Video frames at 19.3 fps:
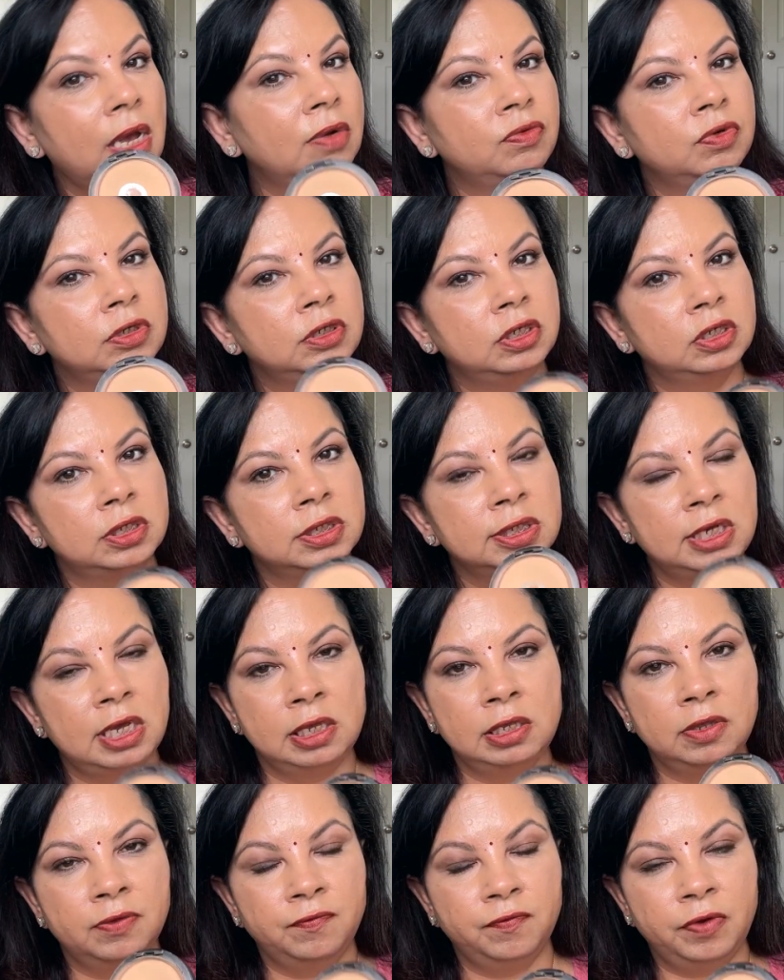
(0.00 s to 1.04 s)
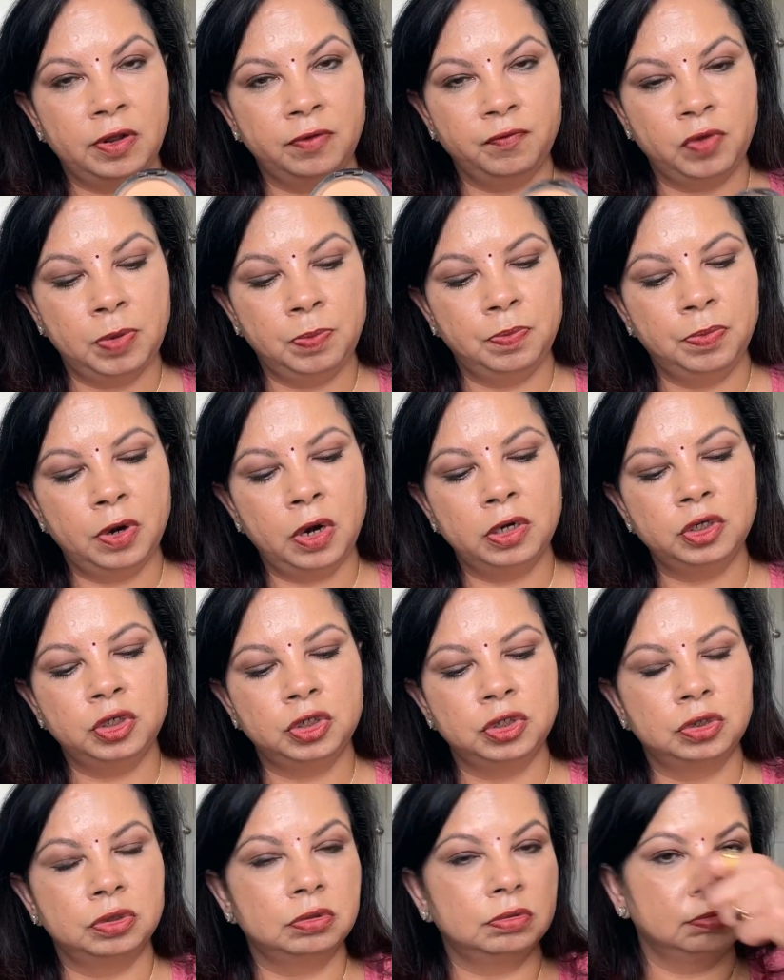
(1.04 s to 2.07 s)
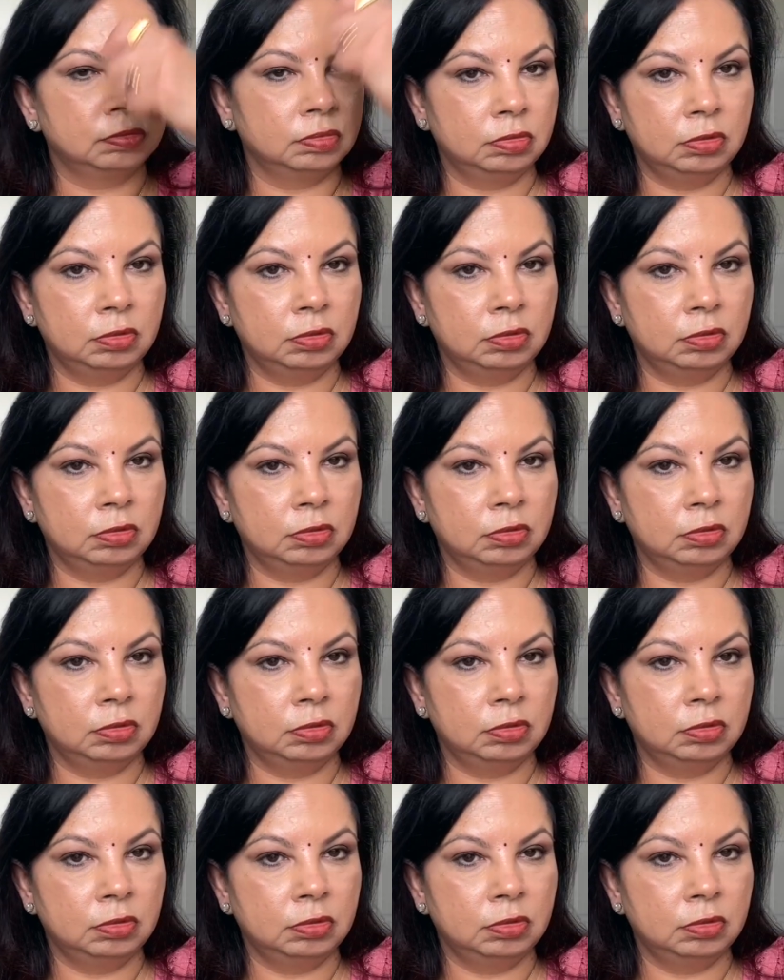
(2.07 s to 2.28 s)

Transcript: would just take the fluffy brush,